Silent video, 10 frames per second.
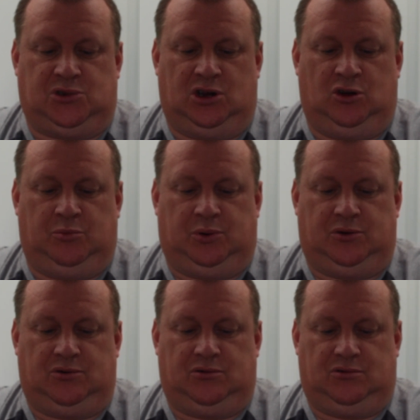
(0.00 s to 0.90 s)
to loop
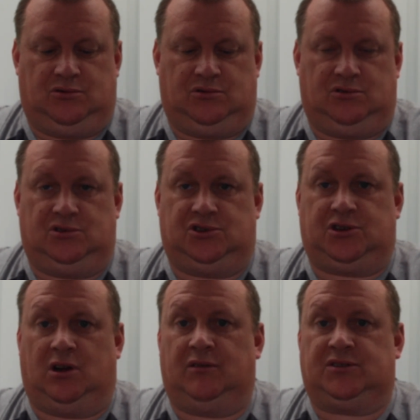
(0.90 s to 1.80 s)

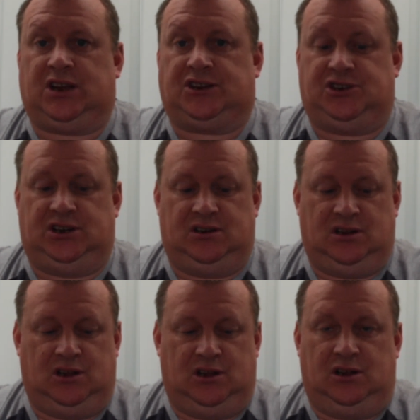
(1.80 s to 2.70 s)
style of attaching
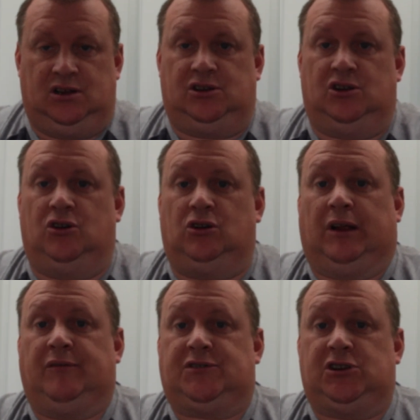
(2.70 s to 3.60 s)
your hook
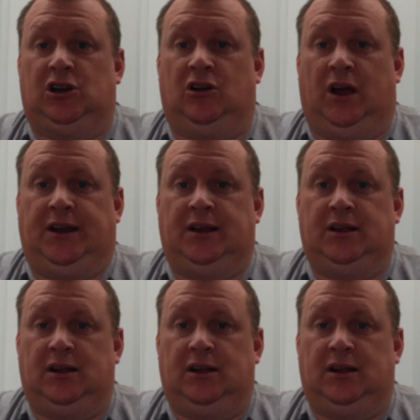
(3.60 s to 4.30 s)
length to your line.